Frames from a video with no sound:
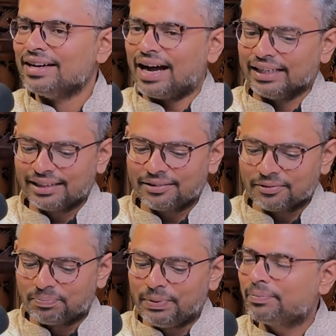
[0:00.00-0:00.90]
Either
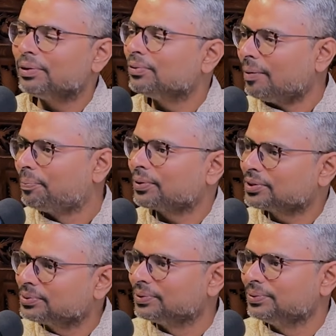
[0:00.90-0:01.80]
people who approach
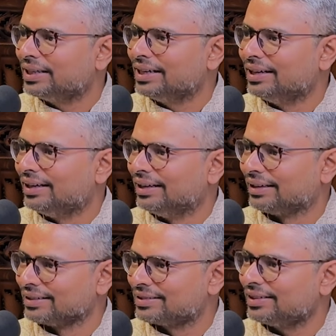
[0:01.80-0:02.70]
should do an
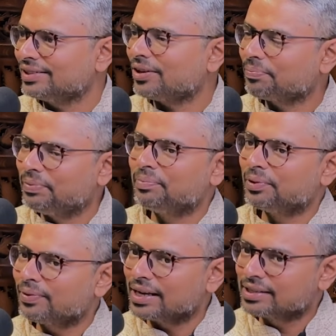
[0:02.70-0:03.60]
research, or people
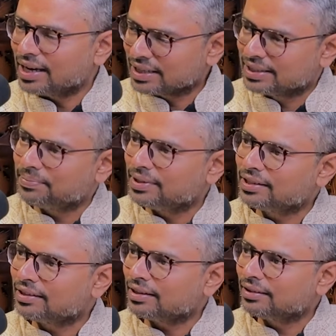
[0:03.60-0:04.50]
who actually accept that
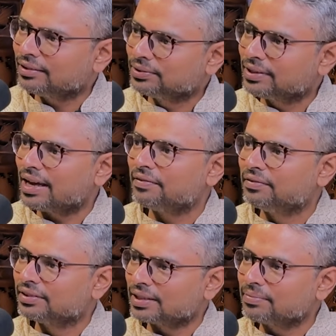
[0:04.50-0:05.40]
should
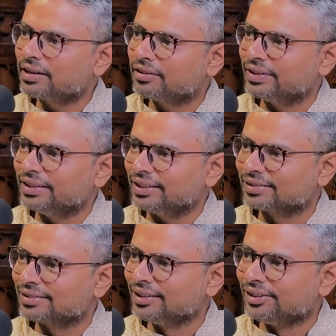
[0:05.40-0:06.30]
have some kind of ethics.
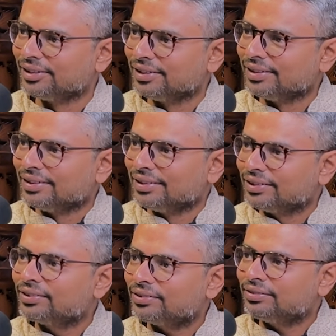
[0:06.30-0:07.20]

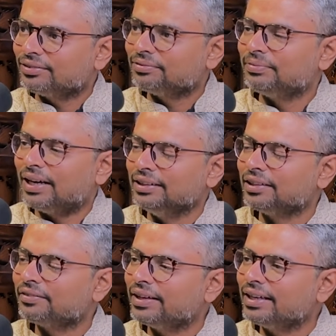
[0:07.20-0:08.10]
So
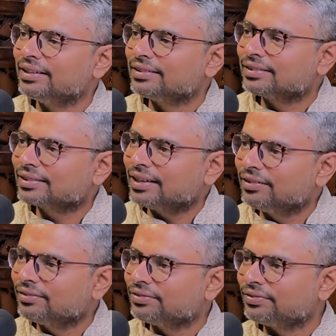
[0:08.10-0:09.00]
either way, it's kind
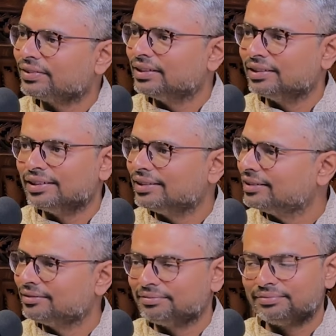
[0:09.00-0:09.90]
of
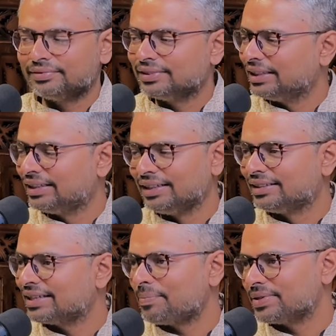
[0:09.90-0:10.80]
it
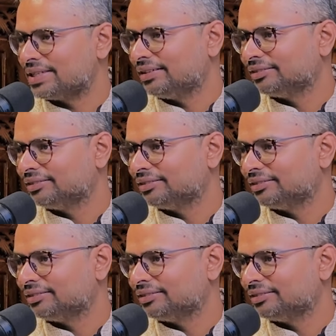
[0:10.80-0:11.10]
happens that.